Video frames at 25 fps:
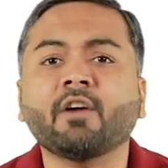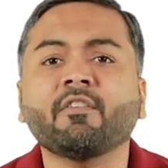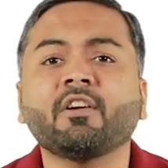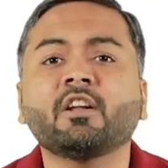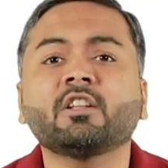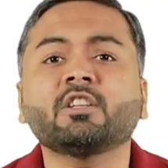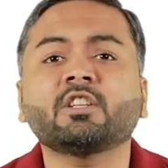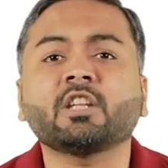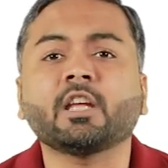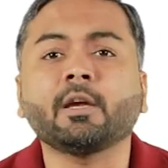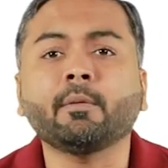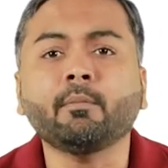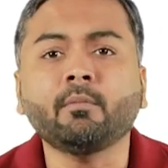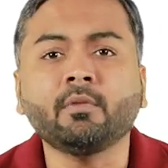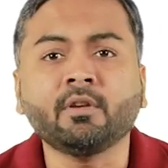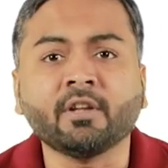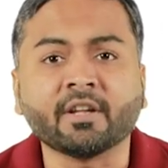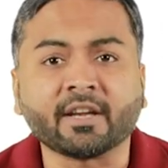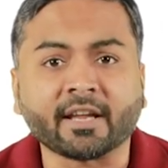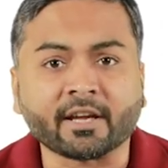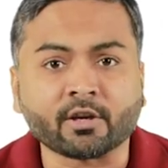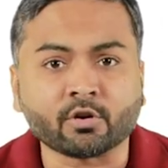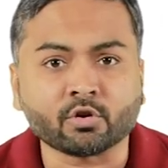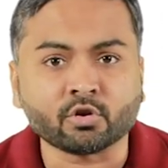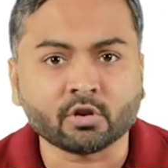in the same
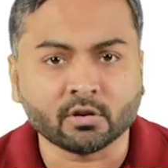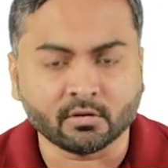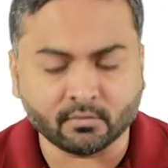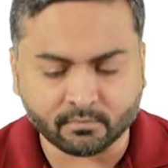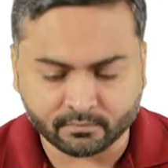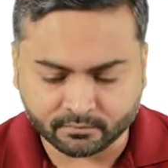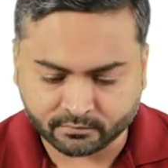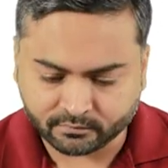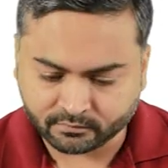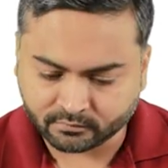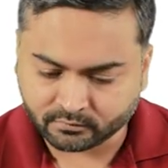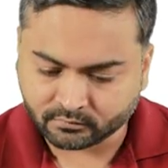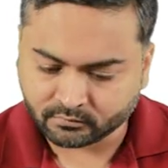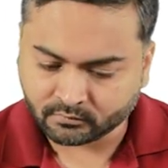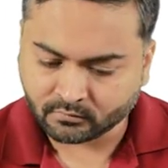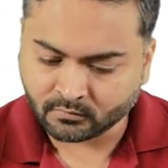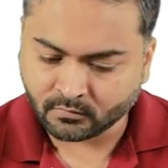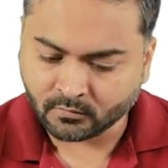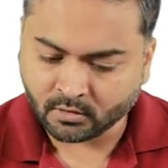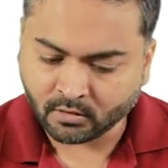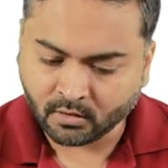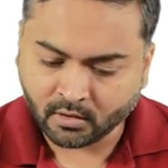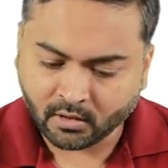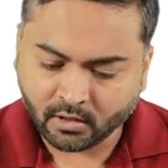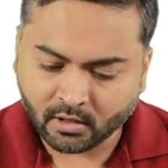direction.
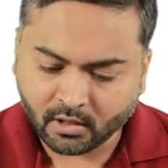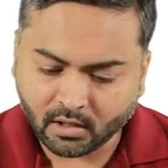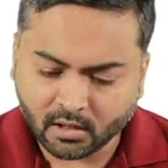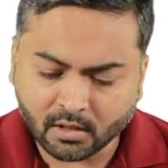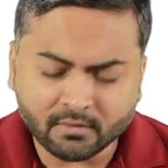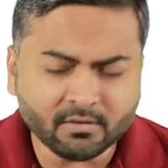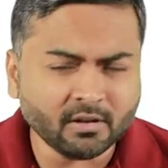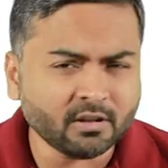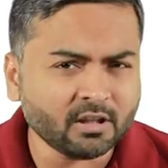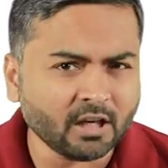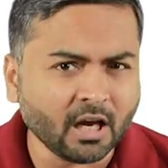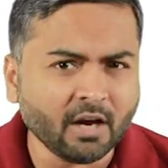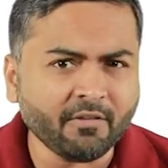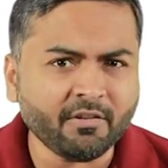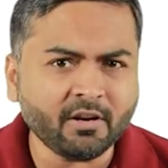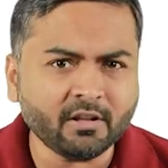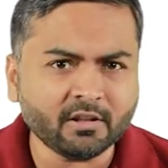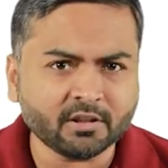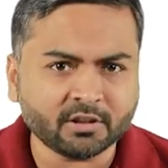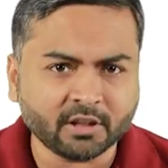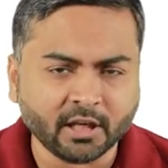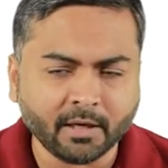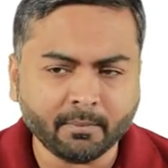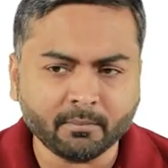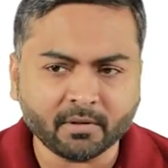If they travel in
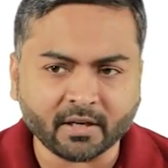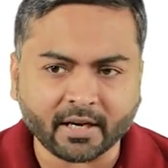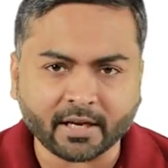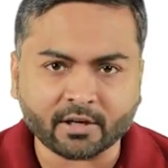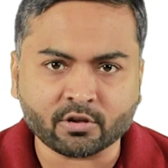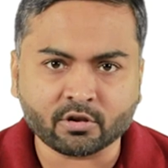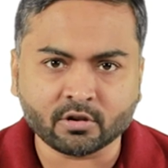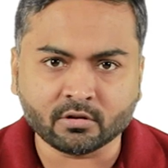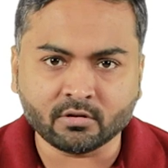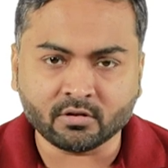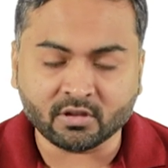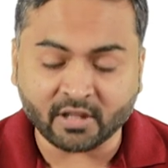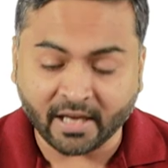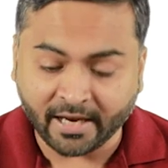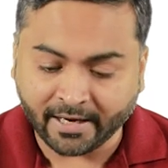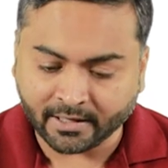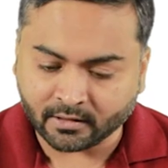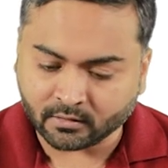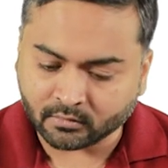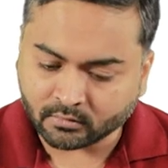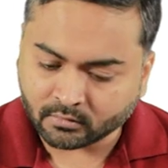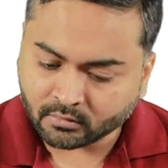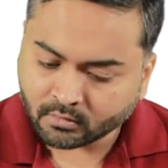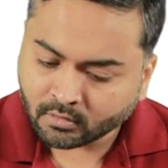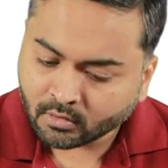the same direction,
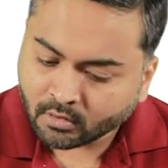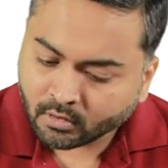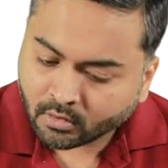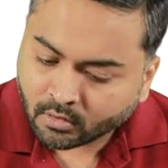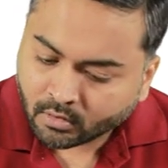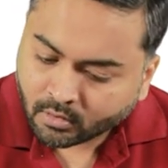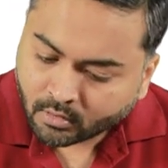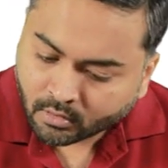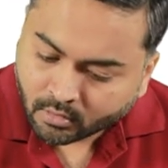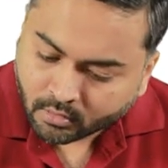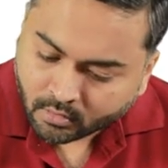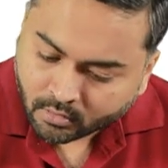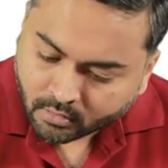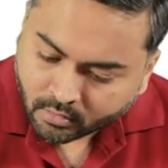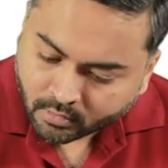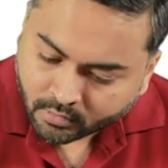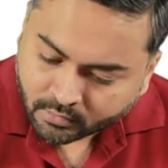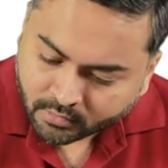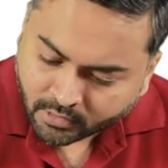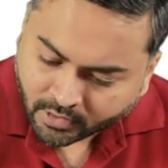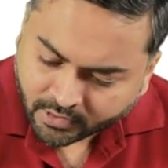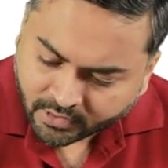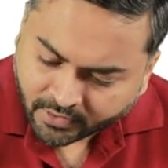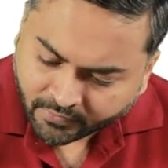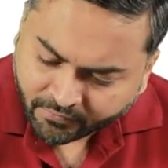then
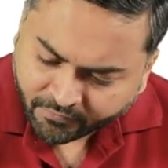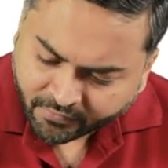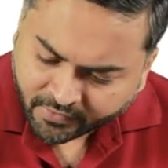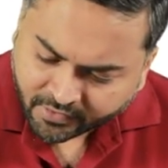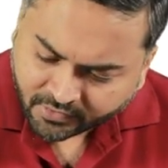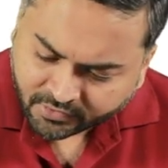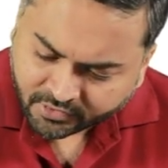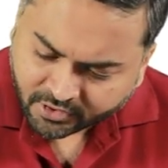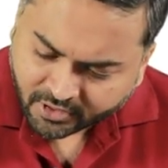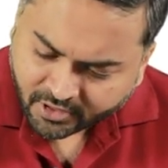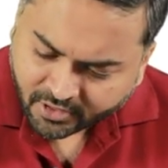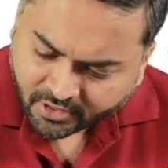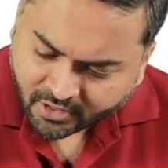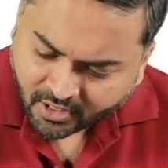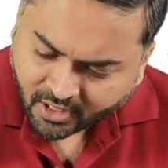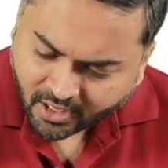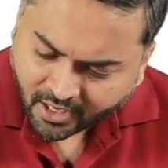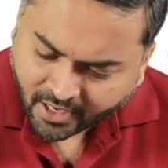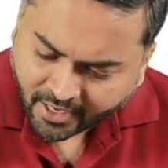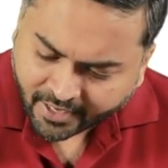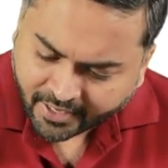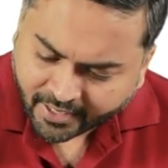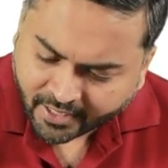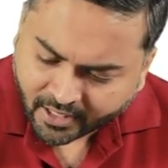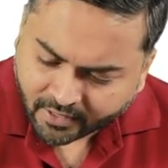the difference here
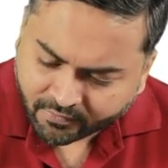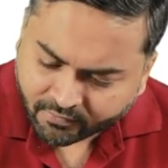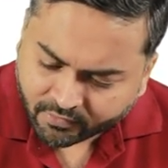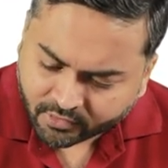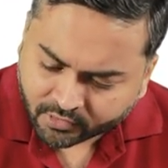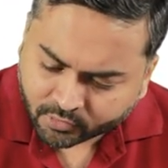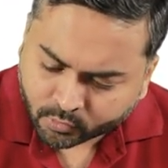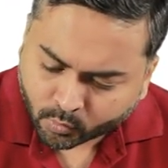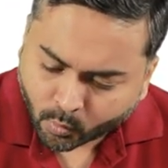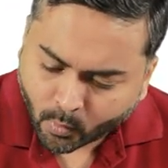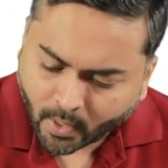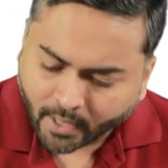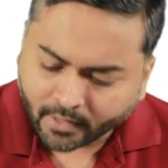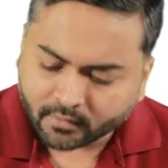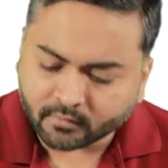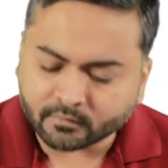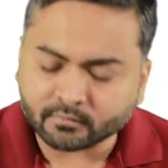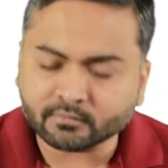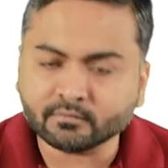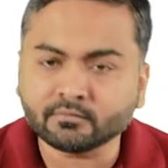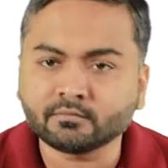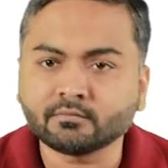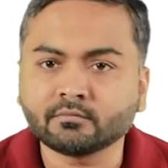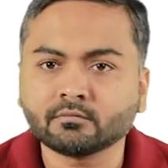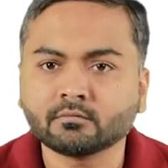I have is 1,
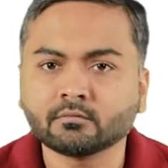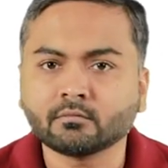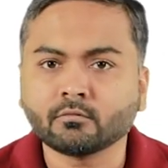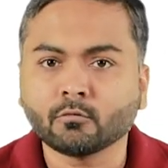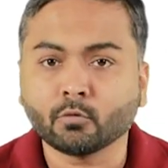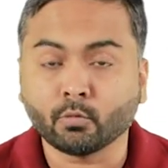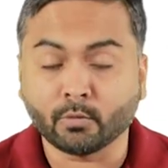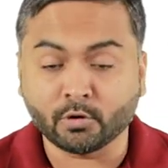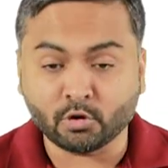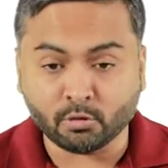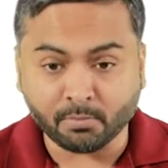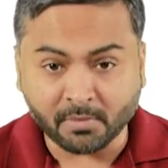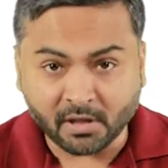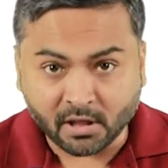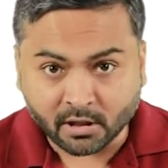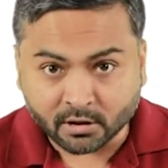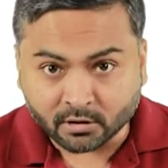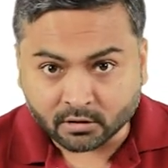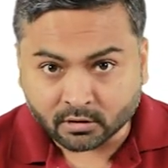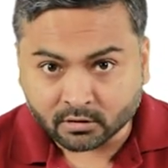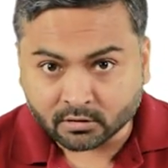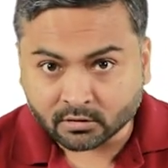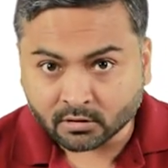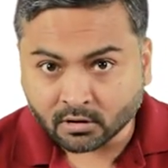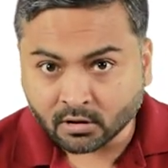which
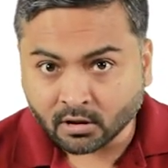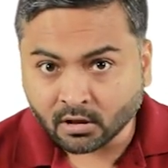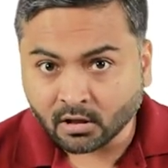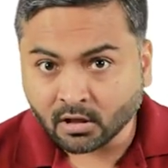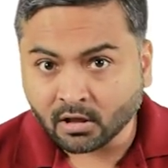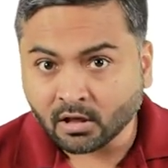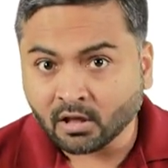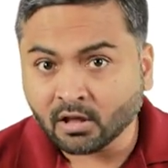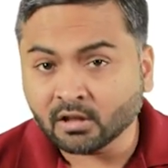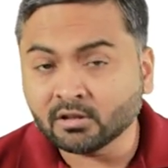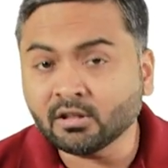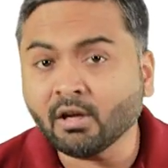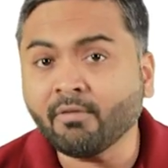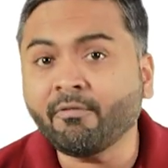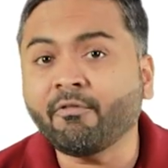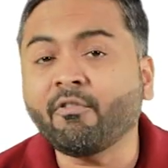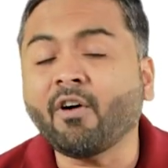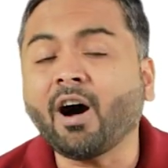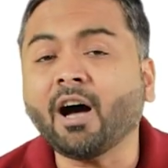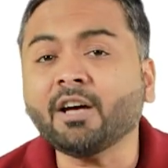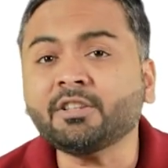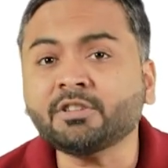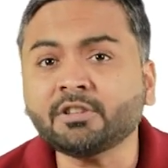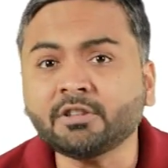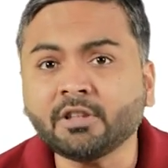means the
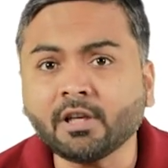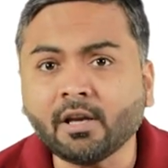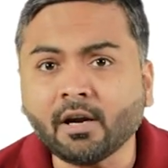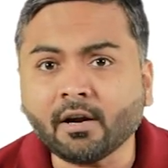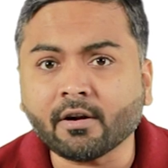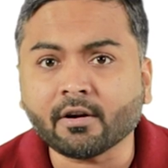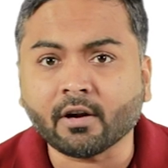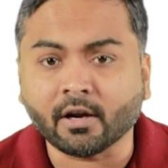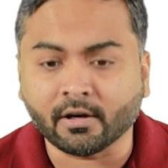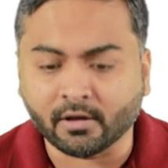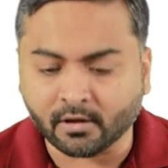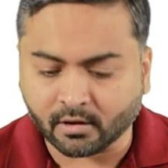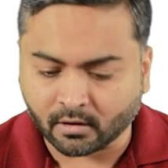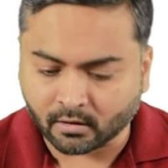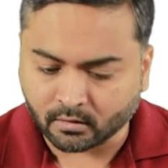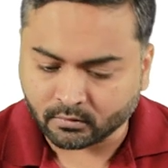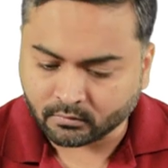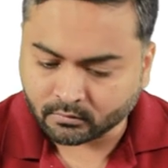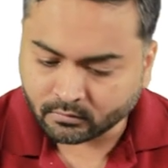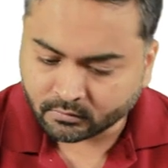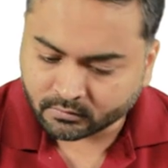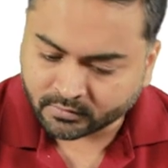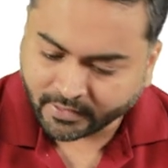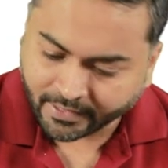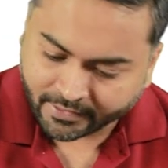faster runner,
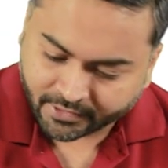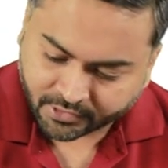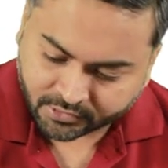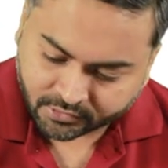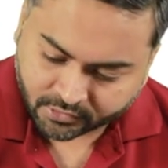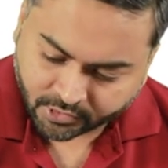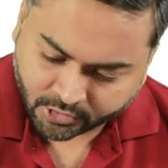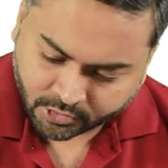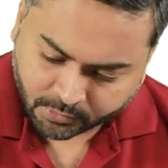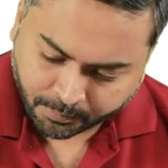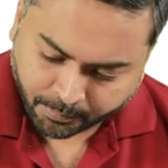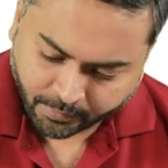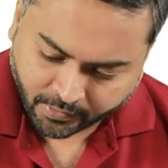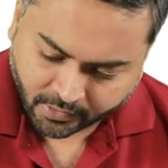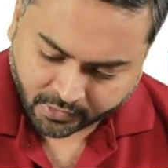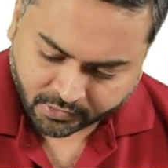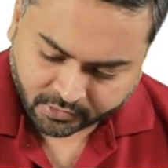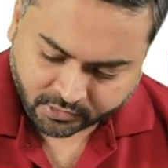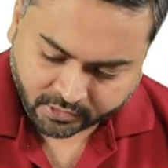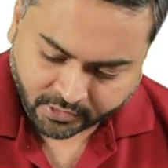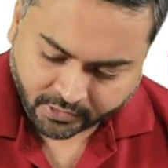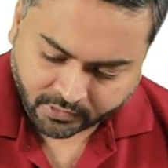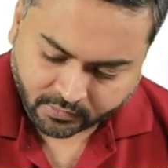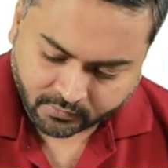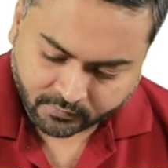that is this
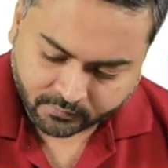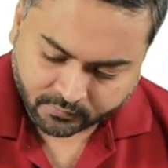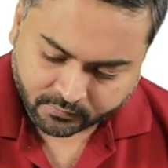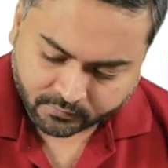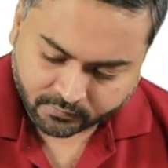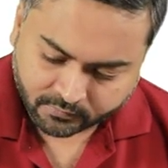person,